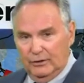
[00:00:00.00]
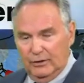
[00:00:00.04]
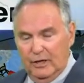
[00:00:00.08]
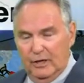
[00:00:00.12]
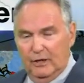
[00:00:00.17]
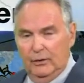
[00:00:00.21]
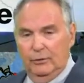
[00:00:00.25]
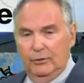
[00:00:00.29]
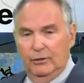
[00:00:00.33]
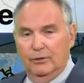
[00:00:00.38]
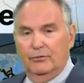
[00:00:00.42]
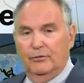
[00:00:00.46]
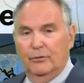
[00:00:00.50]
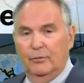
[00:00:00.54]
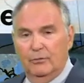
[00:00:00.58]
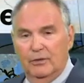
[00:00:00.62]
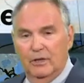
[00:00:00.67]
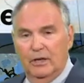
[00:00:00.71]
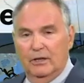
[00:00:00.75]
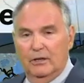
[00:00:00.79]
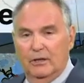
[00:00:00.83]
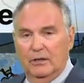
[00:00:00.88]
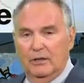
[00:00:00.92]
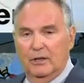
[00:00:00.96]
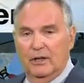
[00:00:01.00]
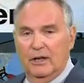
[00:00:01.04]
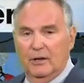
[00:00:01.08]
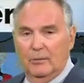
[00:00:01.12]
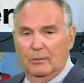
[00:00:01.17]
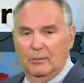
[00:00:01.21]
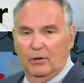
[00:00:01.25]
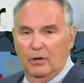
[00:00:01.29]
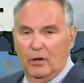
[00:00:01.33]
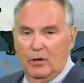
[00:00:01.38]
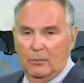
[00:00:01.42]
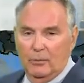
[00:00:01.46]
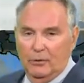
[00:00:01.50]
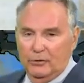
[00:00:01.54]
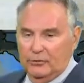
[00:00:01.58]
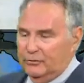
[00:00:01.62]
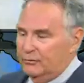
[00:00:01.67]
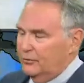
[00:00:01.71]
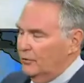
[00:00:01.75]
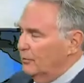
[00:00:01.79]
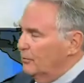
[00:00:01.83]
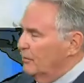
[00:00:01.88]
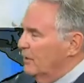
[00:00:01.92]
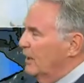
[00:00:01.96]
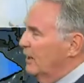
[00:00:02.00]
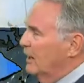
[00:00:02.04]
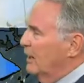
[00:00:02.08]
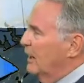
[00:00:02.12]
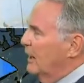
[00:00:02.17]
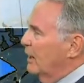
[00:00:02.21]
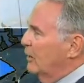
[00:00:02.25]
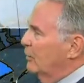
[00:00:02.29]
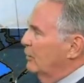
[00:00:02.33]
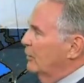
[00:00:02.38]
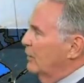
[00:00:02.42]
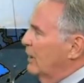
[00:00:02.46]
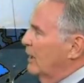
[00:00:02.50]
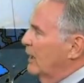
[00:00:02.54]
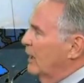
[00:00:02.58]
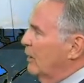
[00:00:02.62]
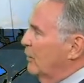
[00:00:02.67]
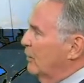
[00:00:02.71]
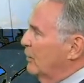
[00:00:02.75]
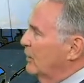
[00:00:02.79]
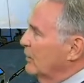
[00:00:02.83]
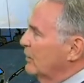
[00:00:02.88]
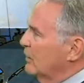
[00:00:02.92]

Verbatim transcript: not only from day to day, but almost from uh, hour to hour.